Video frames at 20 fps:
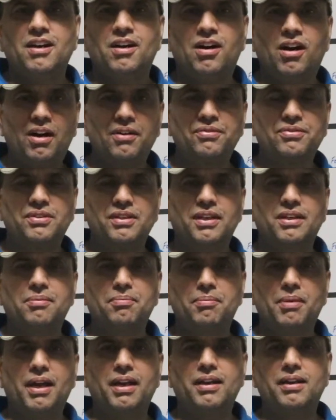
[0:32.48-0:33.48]

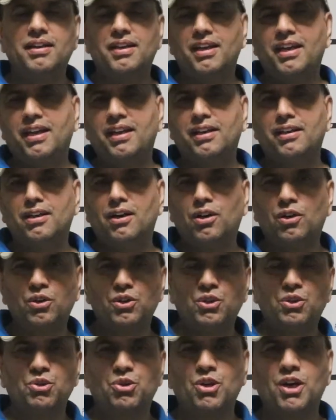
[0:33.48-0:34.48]
offset bend and now
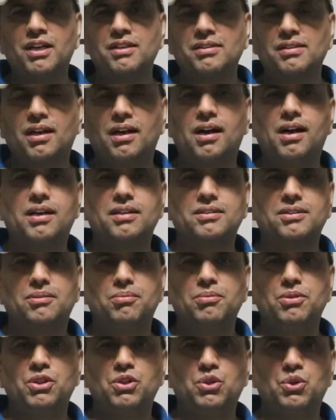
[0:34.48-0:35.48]
you guys ask
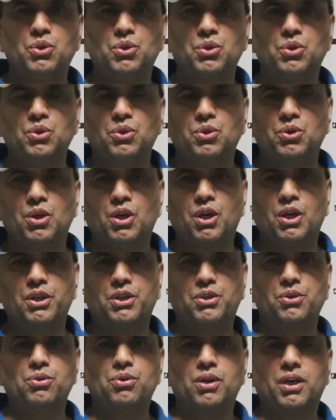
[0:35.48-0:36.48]
me to uh,
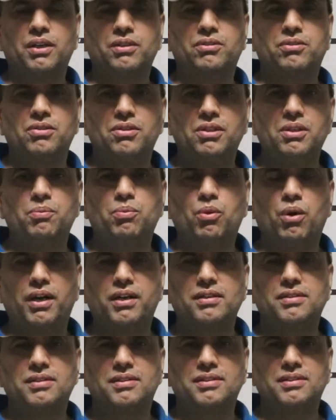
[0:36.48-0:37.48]
do a three
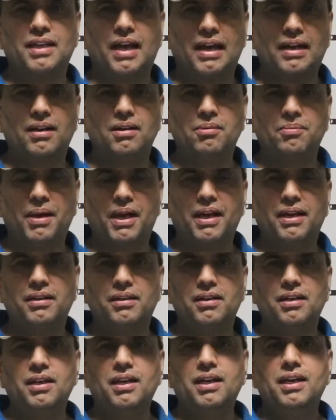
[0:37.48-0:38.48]
point saddle
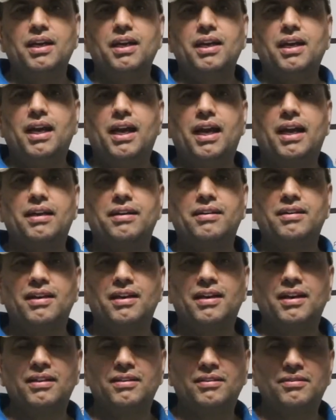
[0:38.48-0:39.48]
bend and
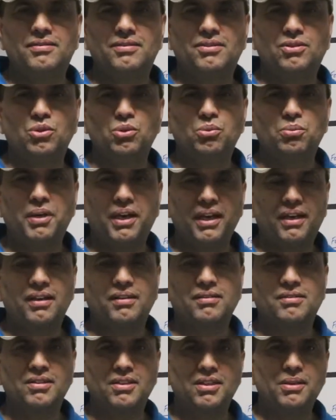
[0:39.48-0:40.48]
uh, to make
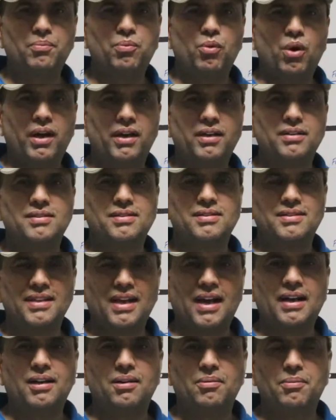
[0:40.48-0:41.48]
a three point
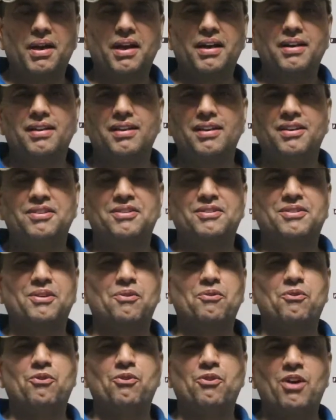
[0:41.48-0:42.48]
saddle bend is
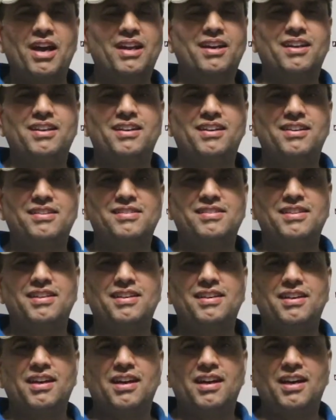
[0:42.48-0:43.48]
very
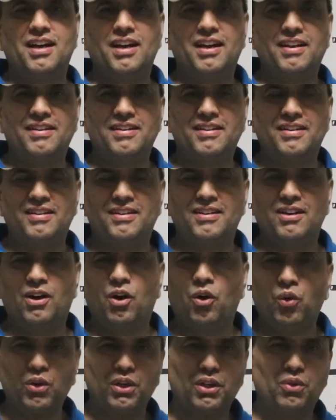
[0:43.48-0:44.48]
easy and
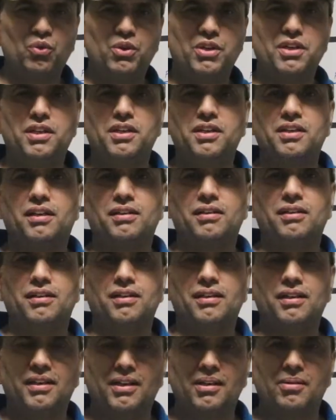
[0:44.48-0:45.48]
only we need a
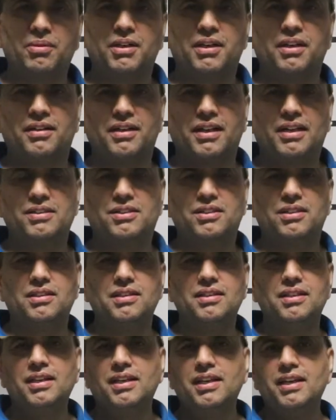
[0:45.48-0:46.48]
little bit
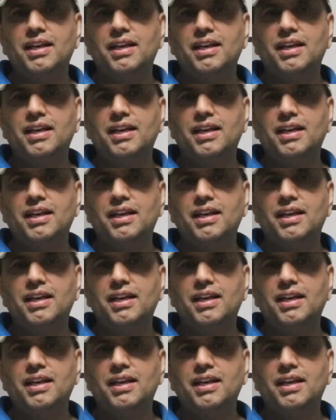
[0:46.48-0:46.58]
attention